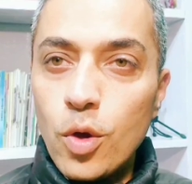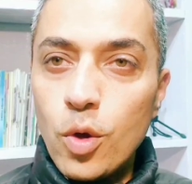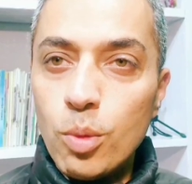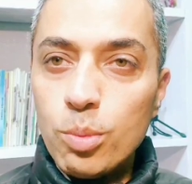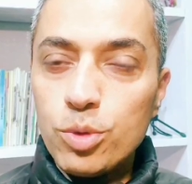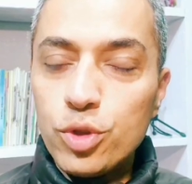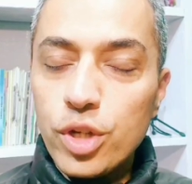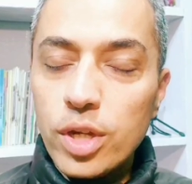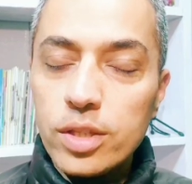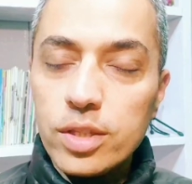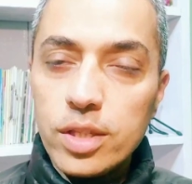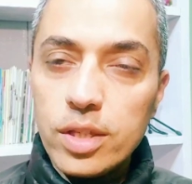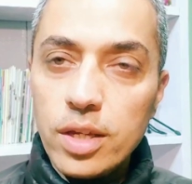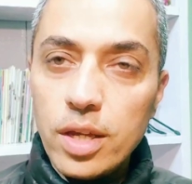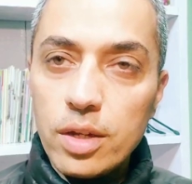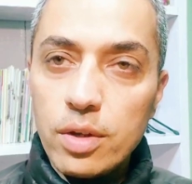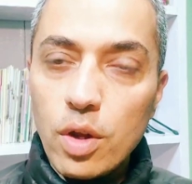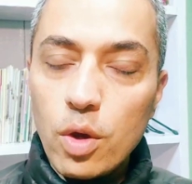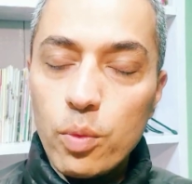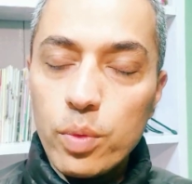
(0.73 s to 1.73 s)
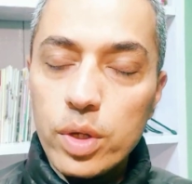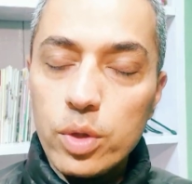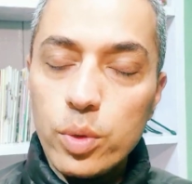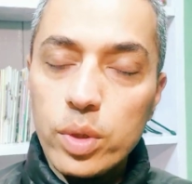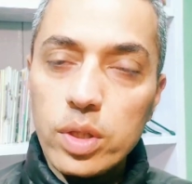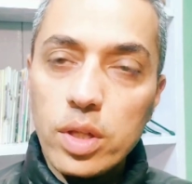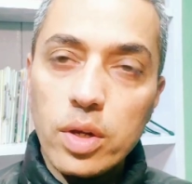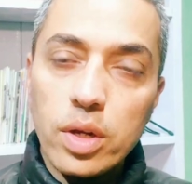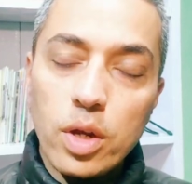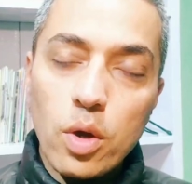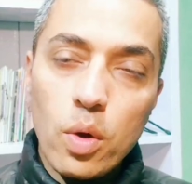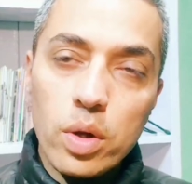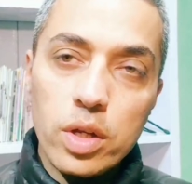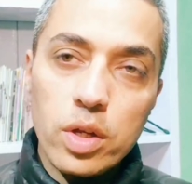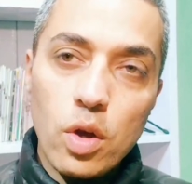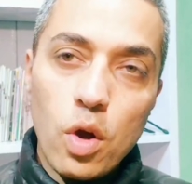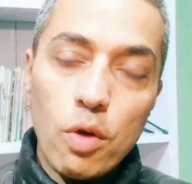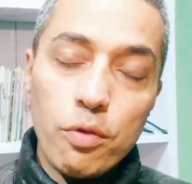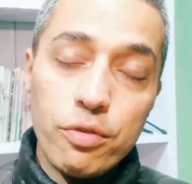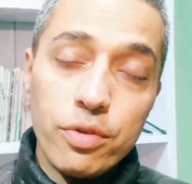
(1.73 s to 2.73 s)
Om Shanti and now we're doing the
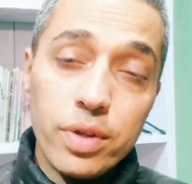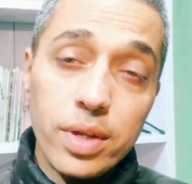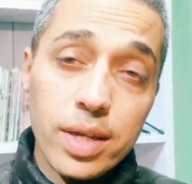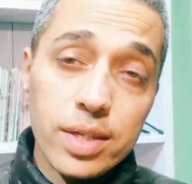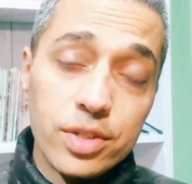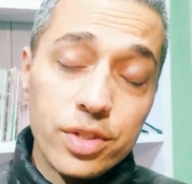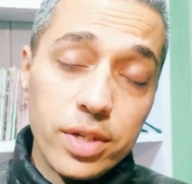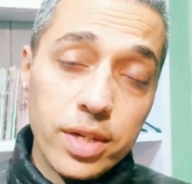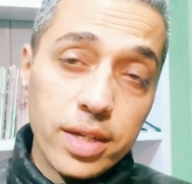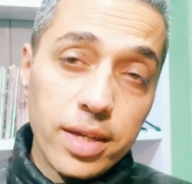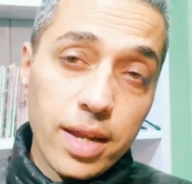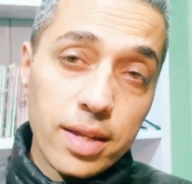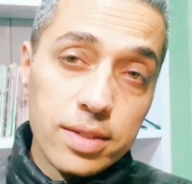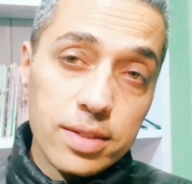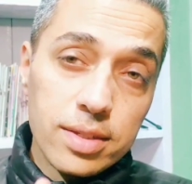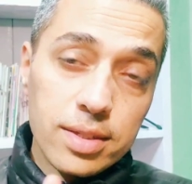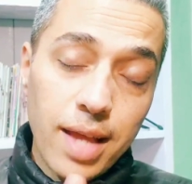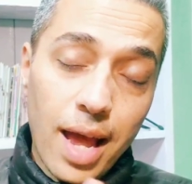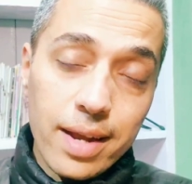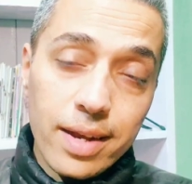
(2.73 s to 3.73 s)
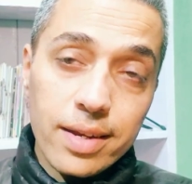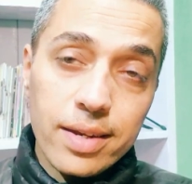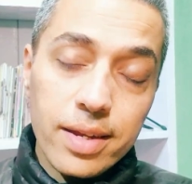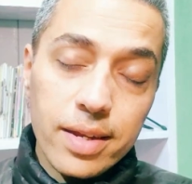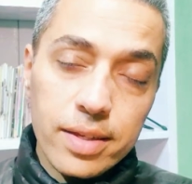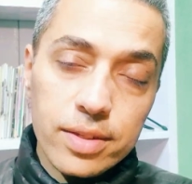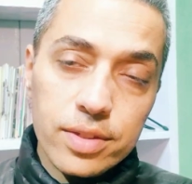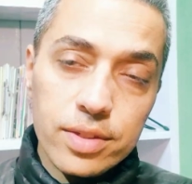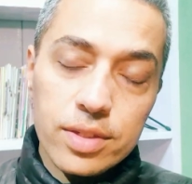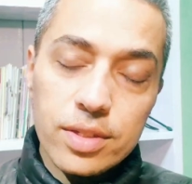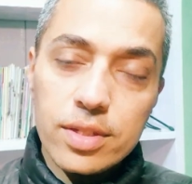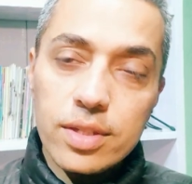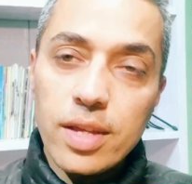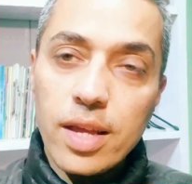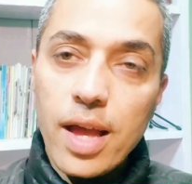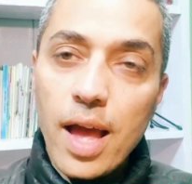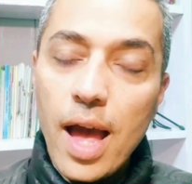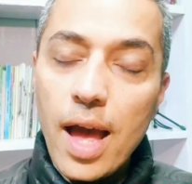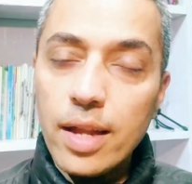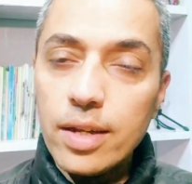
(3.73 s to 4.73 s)
recording of yesterday that is Saturdays
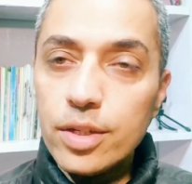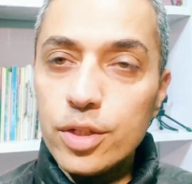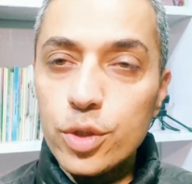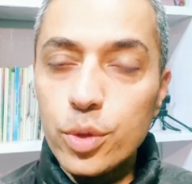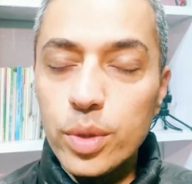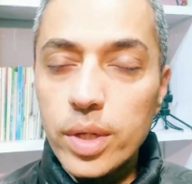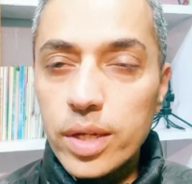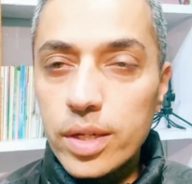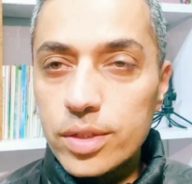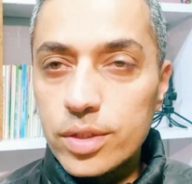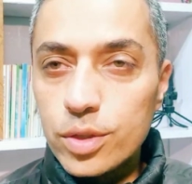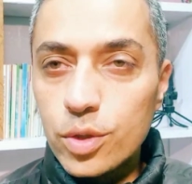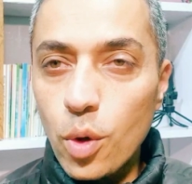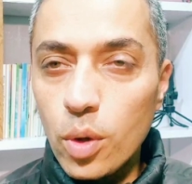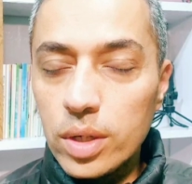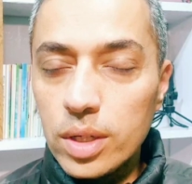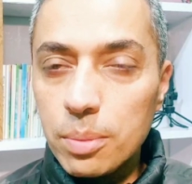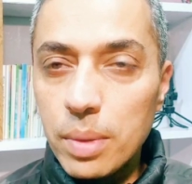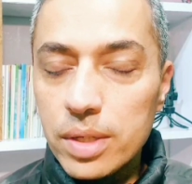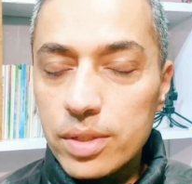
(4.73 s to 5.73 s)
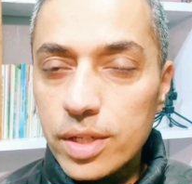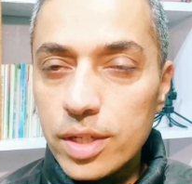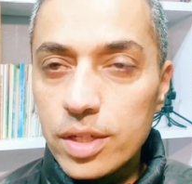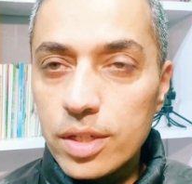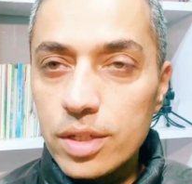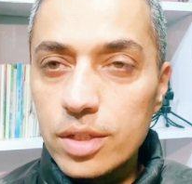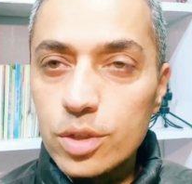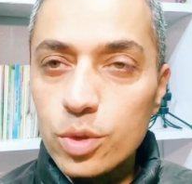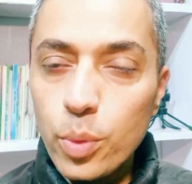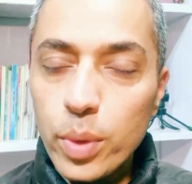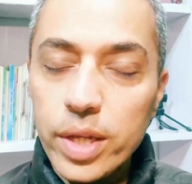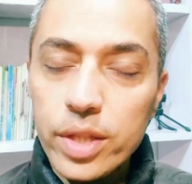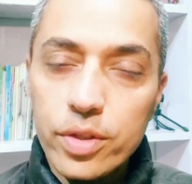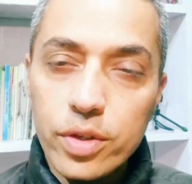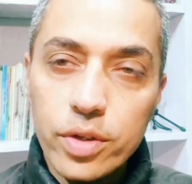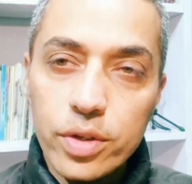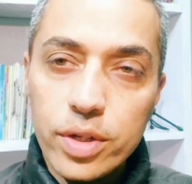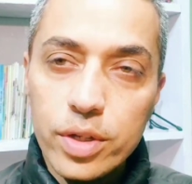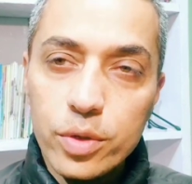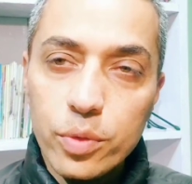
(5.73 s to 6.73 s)
and today's godly blessing
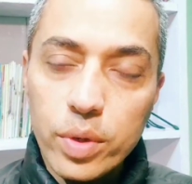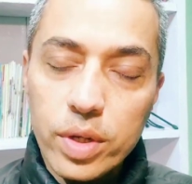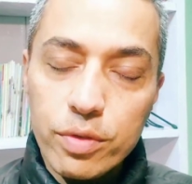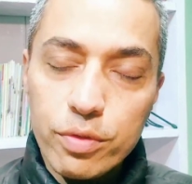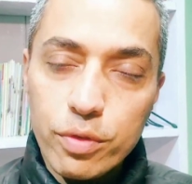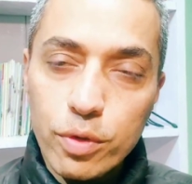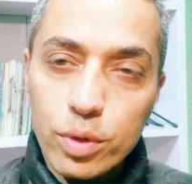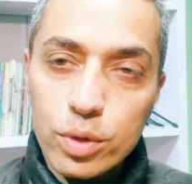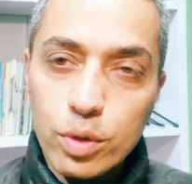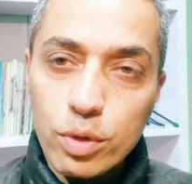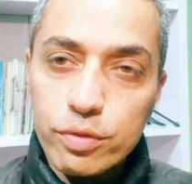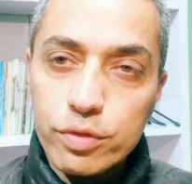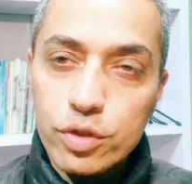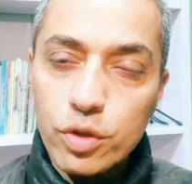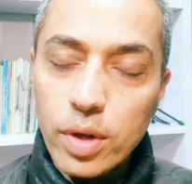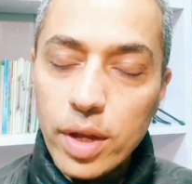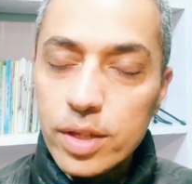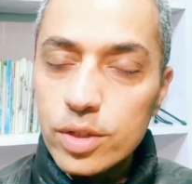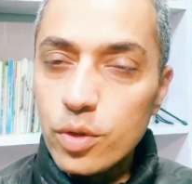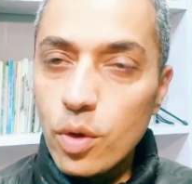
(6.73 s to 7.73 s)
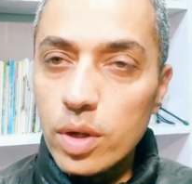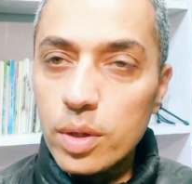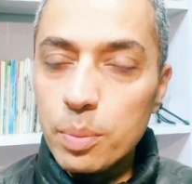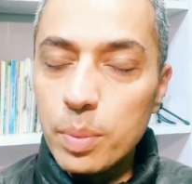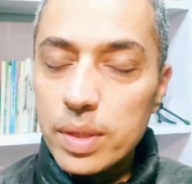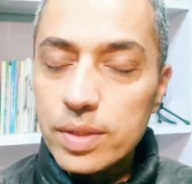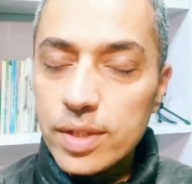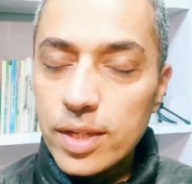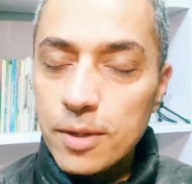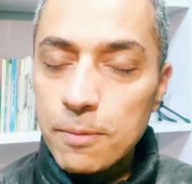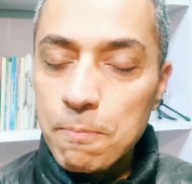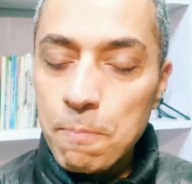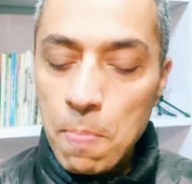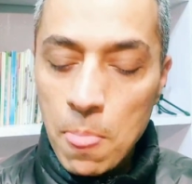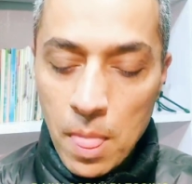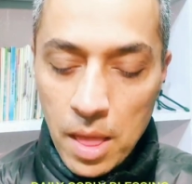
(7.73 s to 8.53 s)
23rd and 24th of July is godly blessing